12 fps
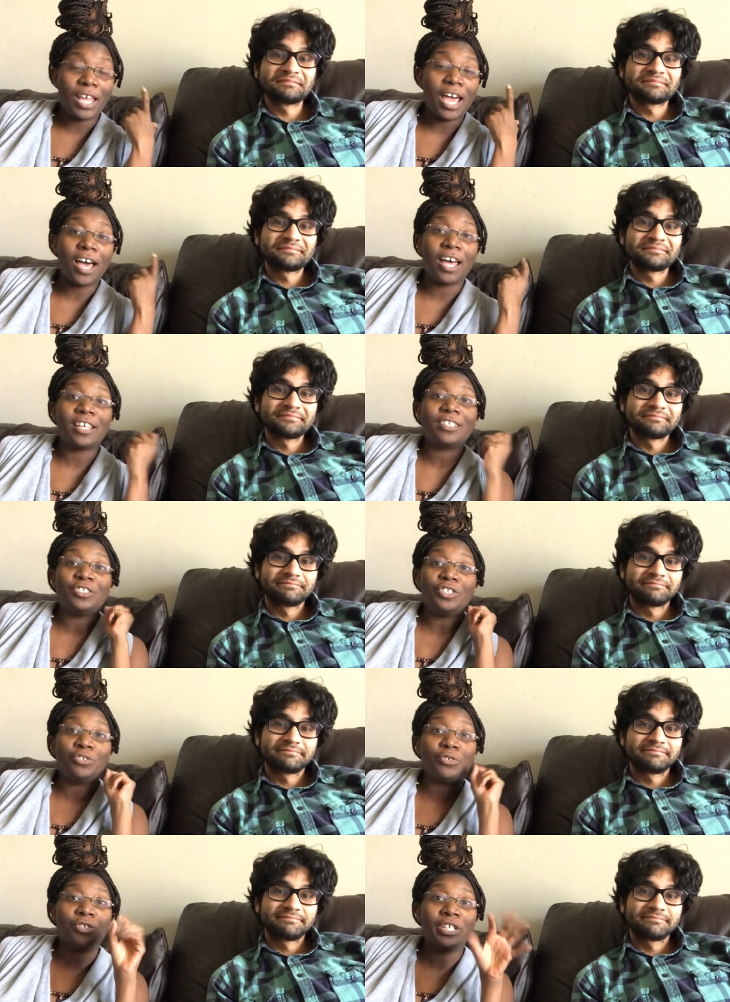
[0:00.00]
Speaker 1: uh,
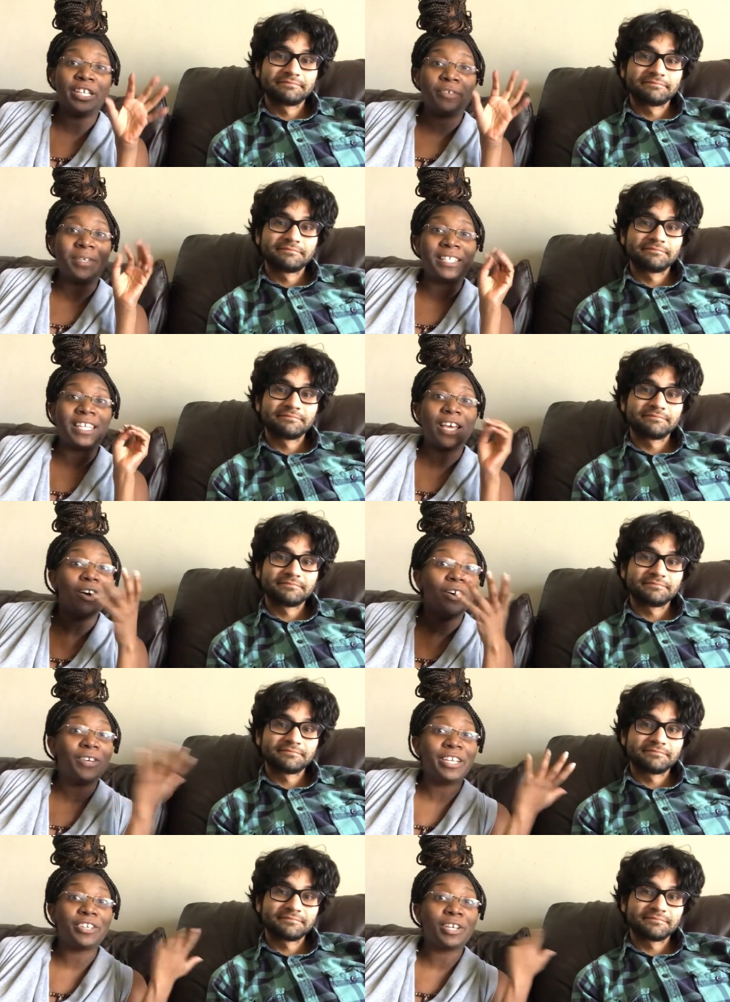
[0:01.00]
you'll hear me say,
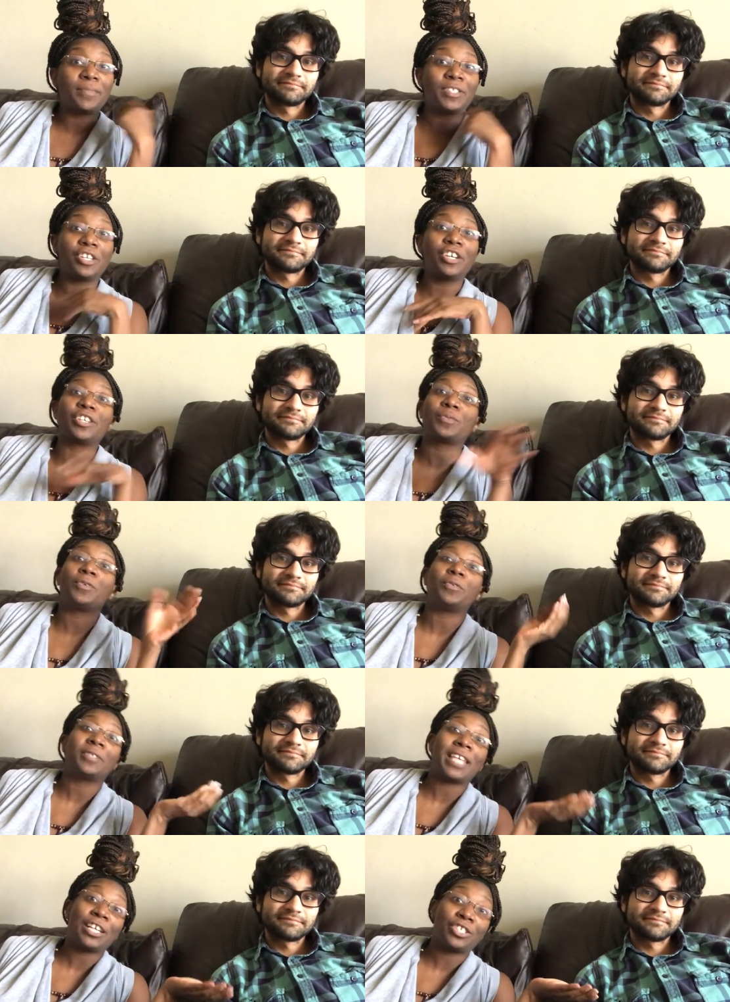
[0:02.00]
Oh, here comes the nurse. Well,
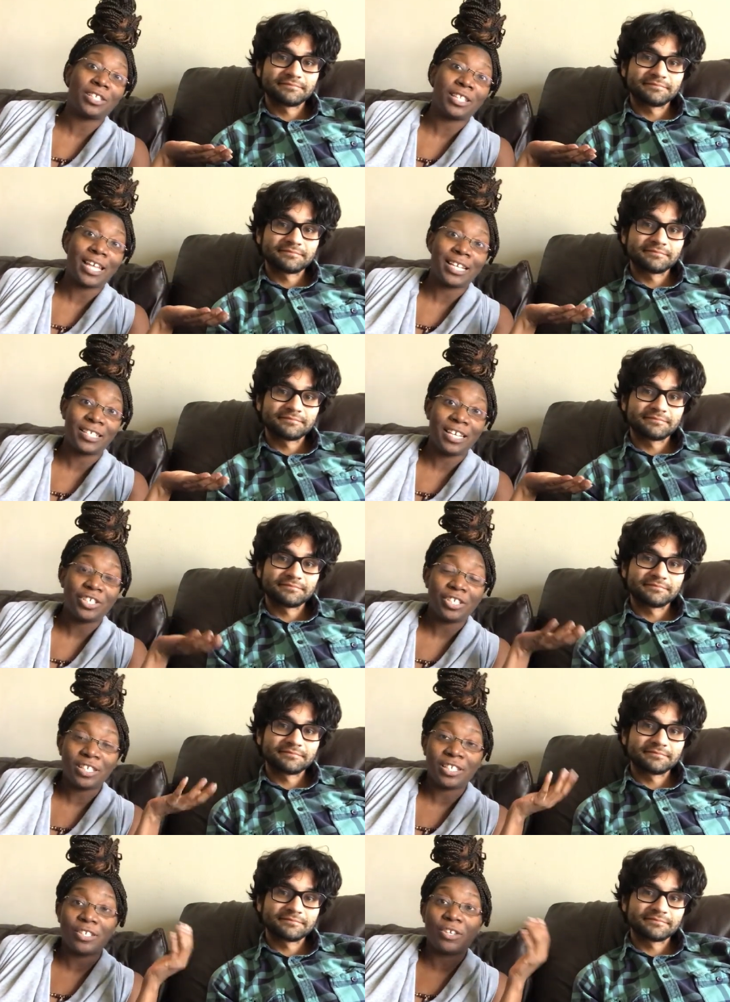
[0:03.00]
it was actually the
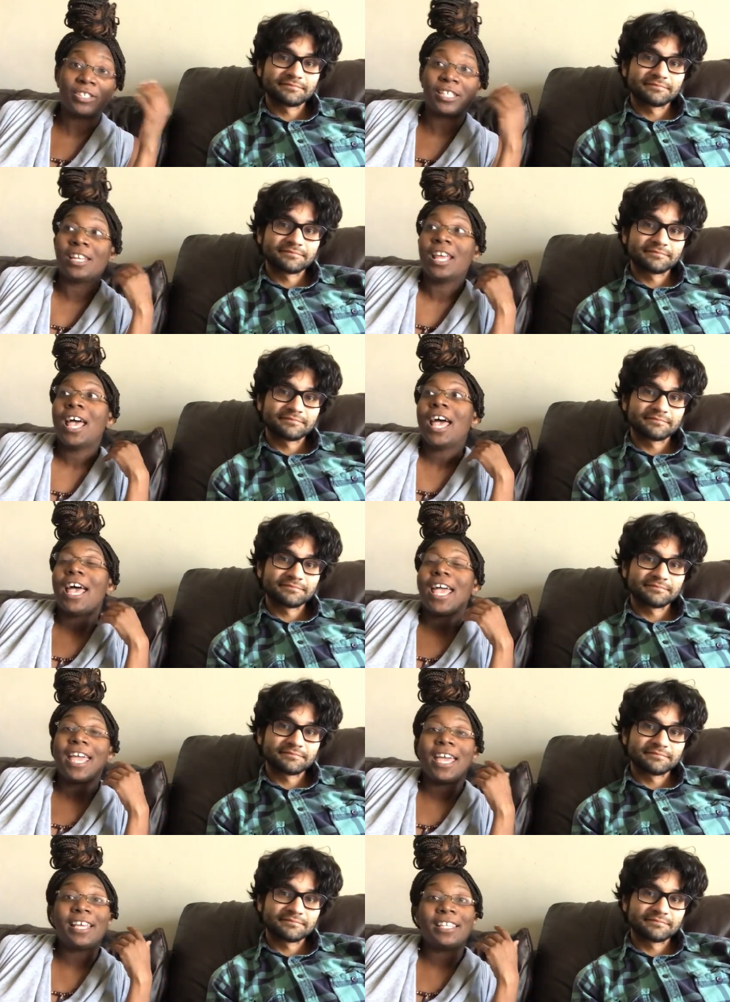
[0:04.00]
lactation consultant,
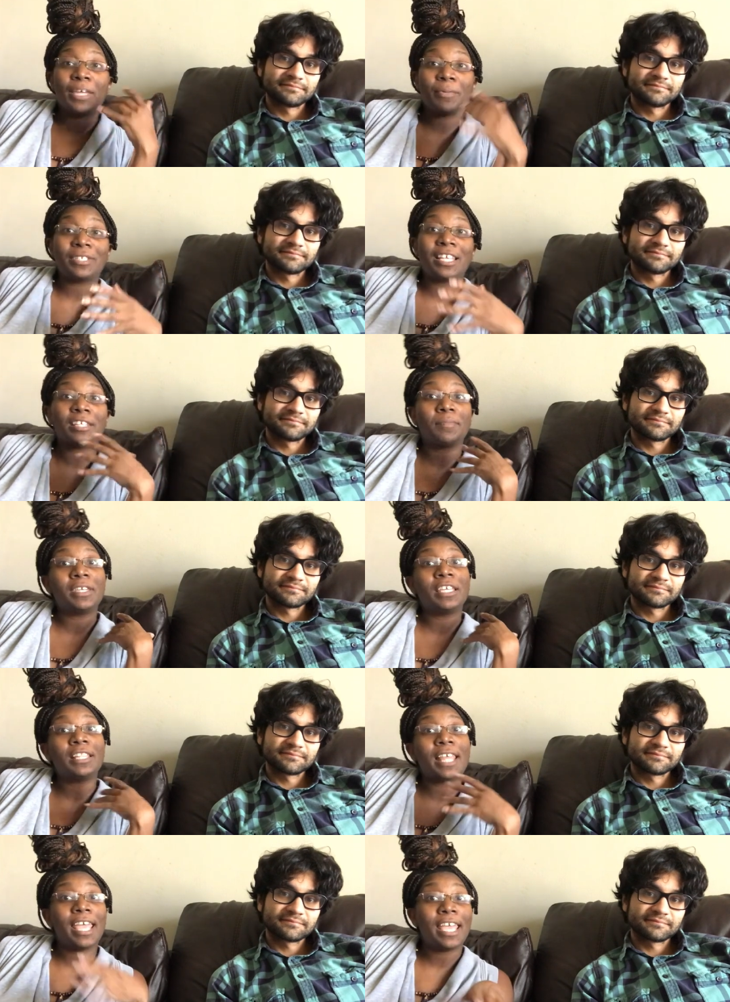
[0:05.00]
and they were telling
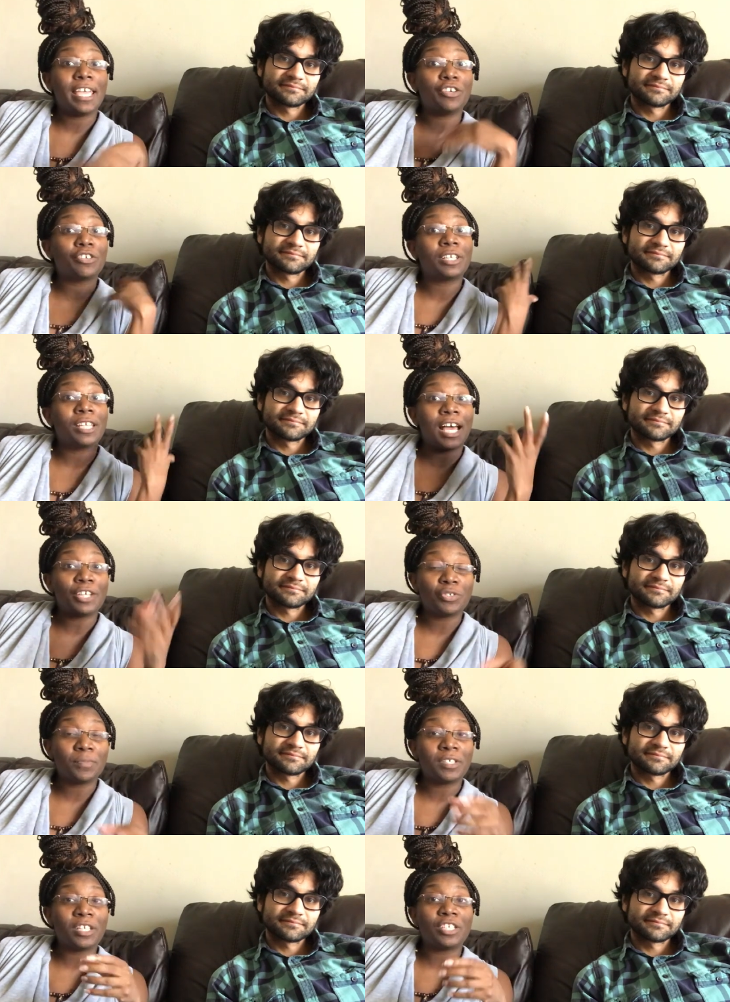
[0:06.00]
me that, Hey, your
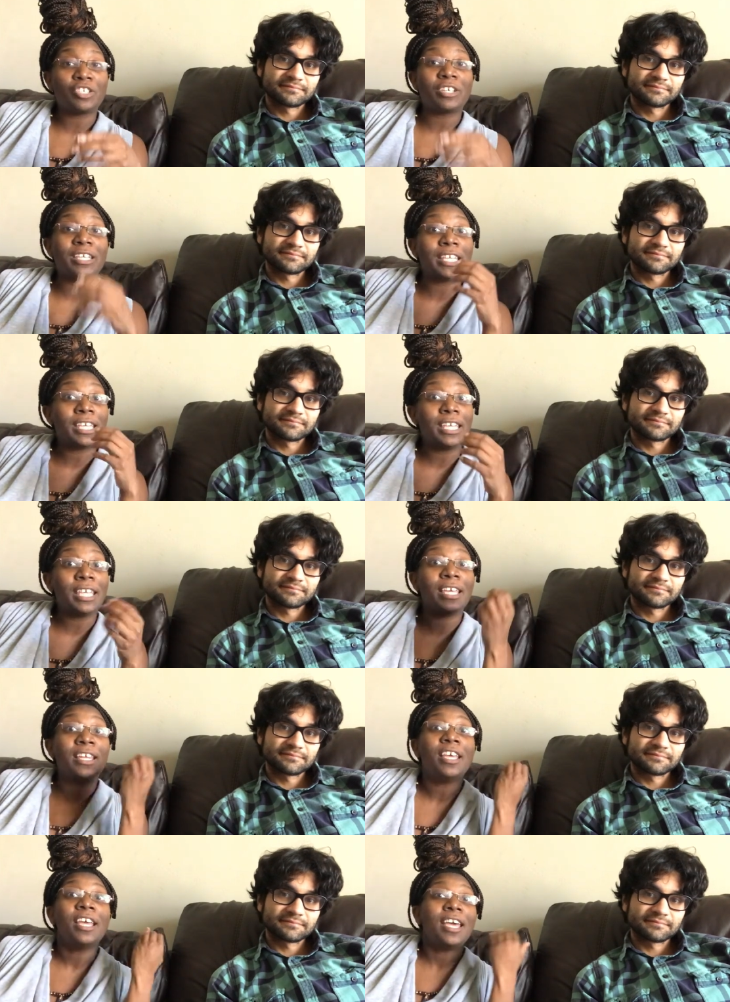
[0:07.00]
colostrum is gonna start kicking
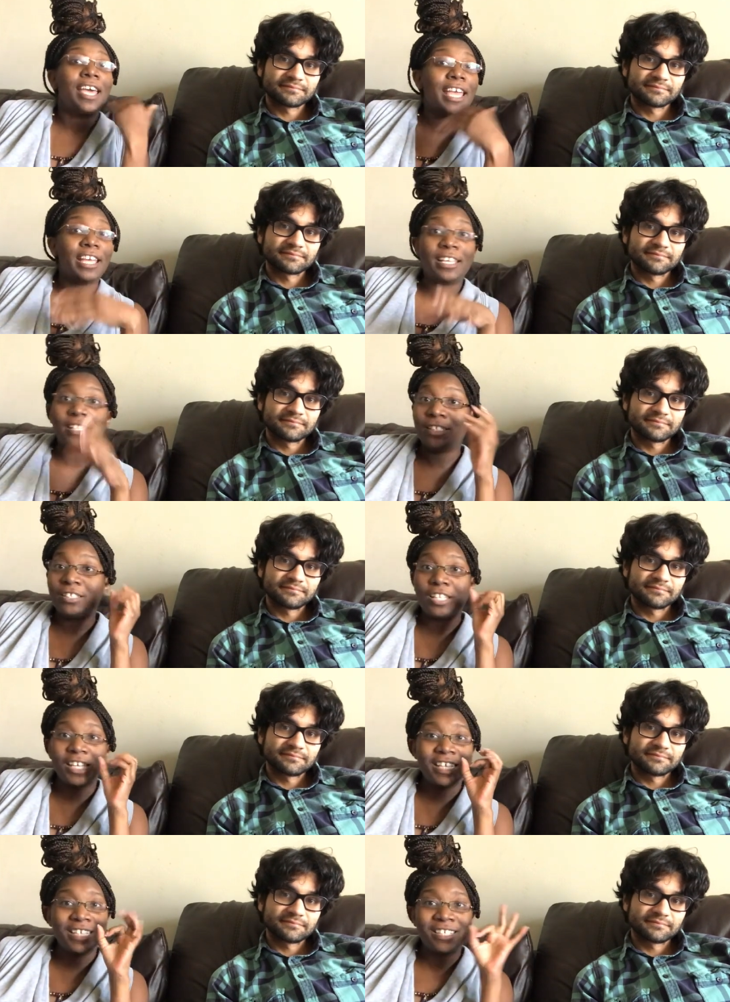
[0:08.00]
in, and
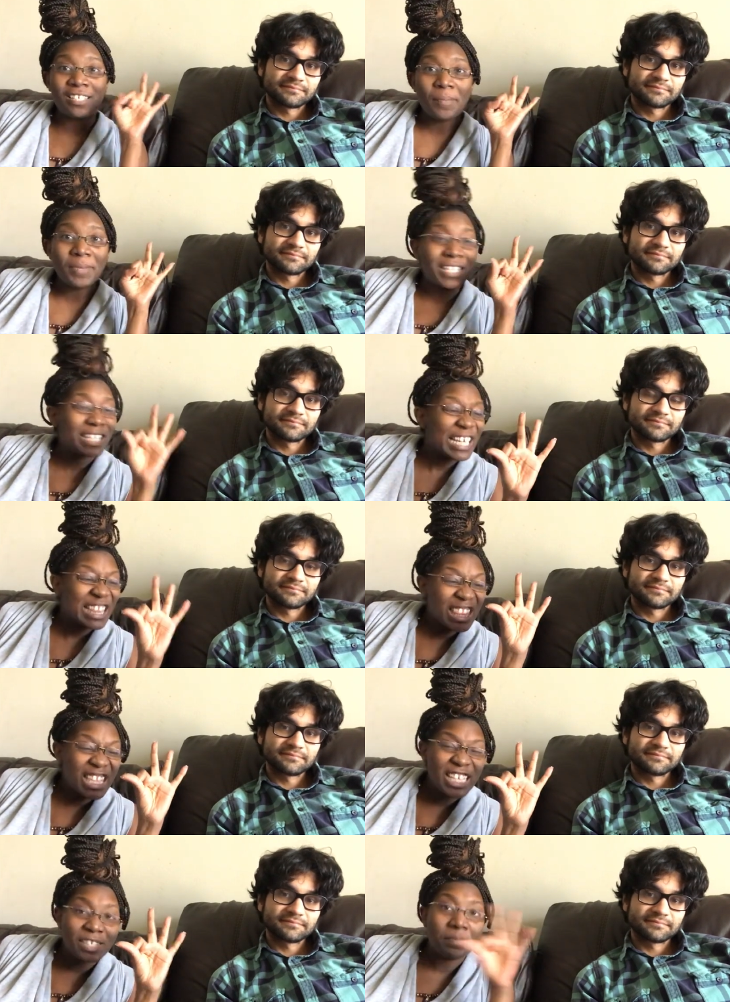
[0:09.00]
his stomach is
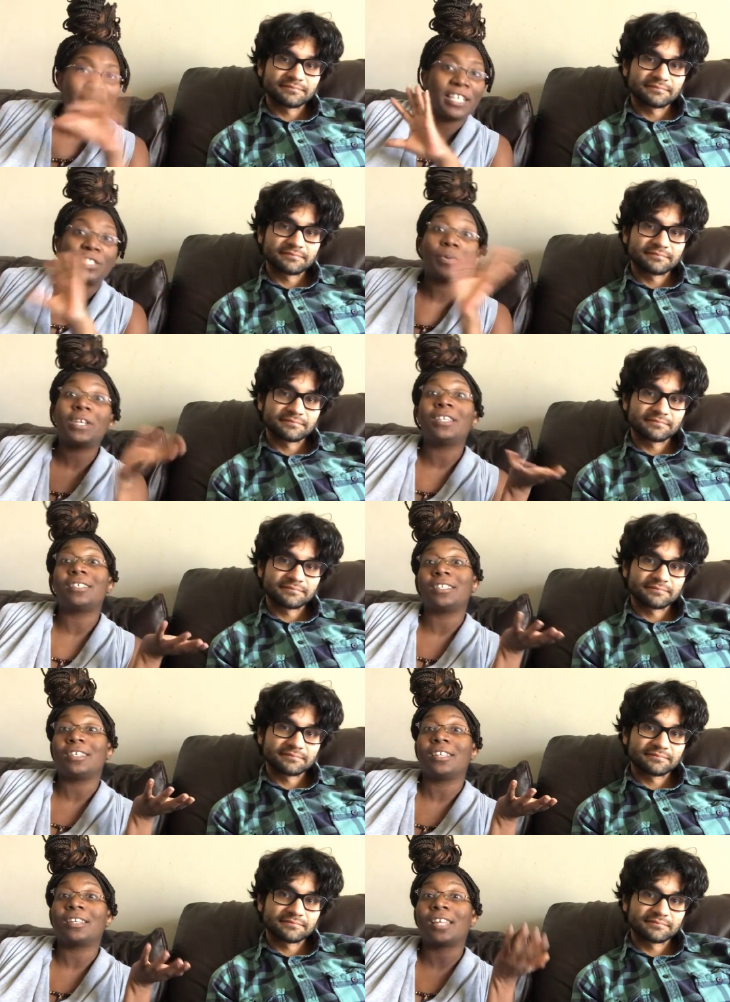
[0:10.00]
like this big, so he
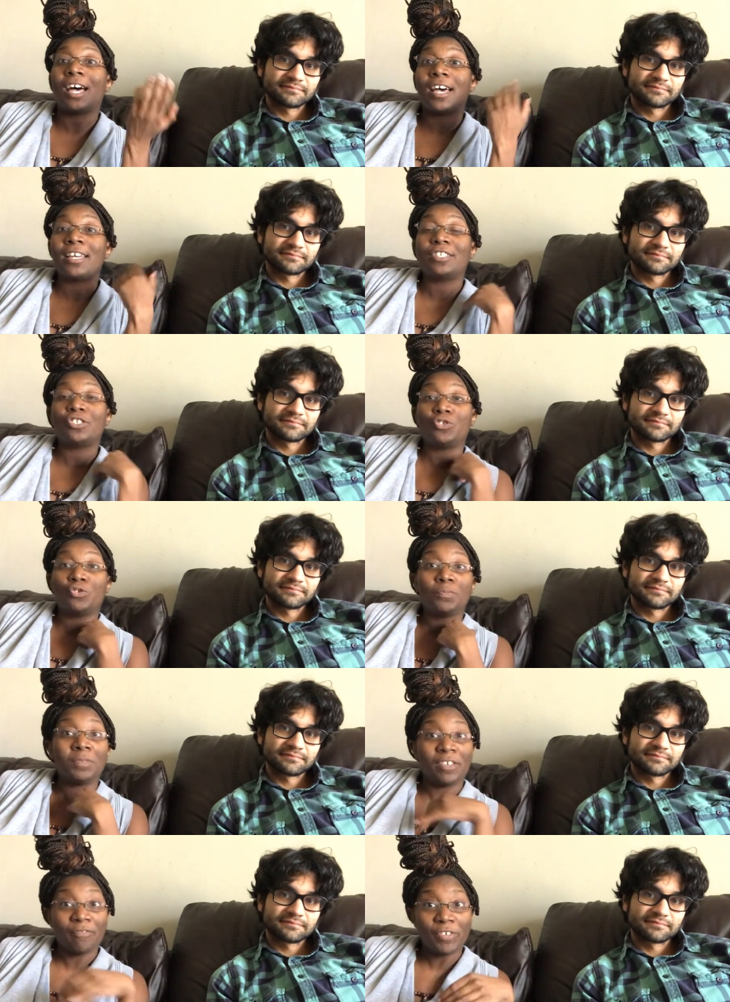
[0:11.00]
doesn't need a lot to
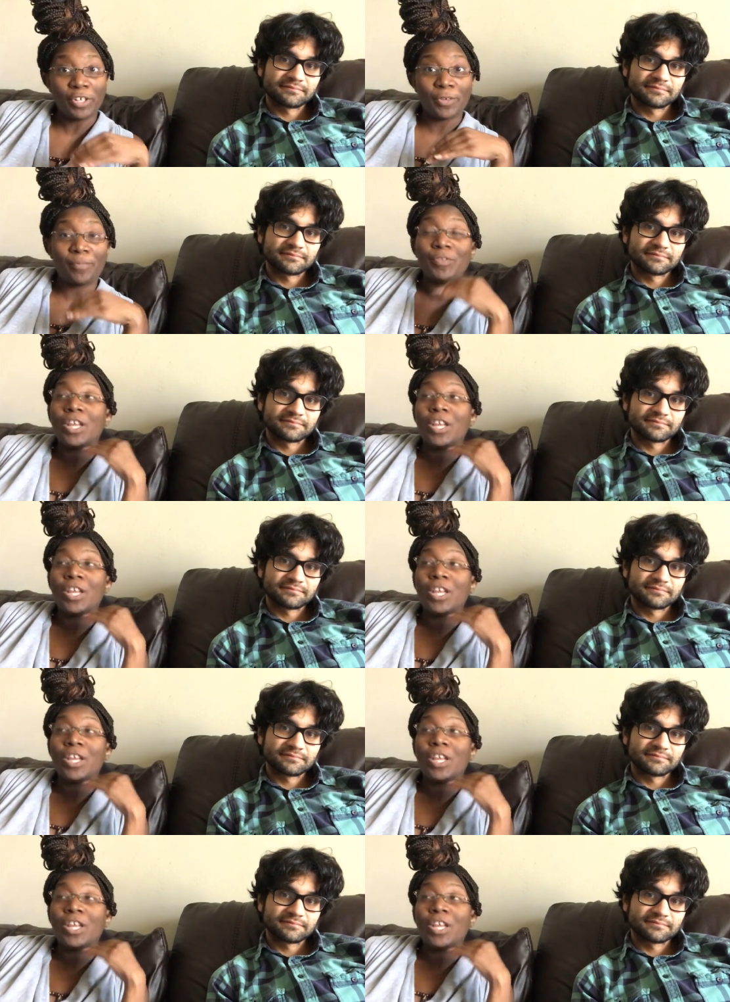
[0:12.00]
be full.